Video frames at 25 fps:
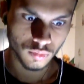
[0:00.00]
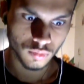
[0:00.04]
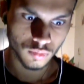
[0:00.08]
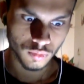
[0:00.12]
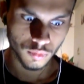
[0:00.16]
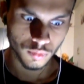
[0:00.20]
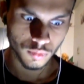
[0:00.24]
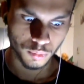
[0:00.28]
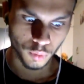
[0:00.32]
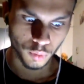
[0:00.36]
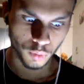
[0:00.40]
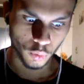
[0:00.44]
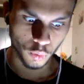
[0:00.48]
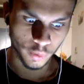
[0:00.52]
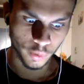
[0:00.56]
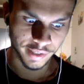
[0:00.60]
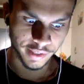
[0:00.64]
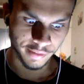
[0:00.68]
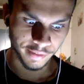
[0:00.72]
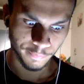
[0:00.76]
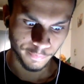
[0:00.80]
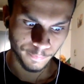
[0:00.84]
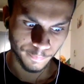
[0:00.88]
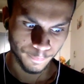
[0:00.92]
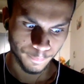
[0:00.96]
But wait,
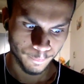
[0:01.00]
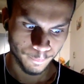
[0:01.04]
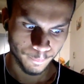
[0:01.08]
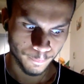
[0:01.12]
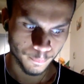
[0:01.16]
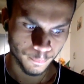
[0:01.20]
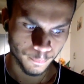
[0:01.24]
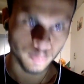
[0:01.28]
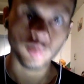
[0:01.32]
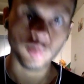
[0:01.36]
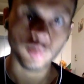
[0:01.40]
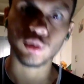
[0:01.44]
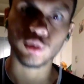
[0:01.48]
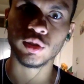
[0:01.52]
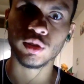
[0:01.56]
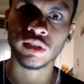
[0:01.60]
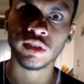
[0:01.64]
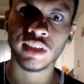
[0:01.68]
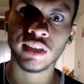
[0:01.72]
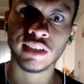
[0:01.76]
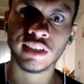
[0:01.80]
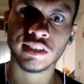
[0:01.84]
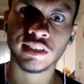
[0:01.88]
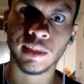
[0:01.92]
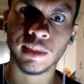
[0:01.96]
using
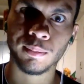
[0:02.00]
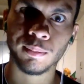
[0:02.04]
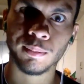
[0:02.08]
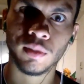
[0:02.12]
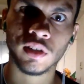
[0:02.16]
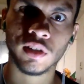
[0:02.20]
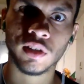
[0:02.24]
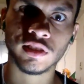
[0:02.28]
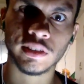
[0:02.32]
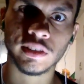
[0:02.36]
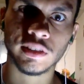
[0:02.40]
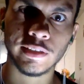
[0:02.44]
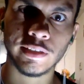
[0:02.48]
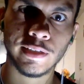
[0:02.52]
that same logic,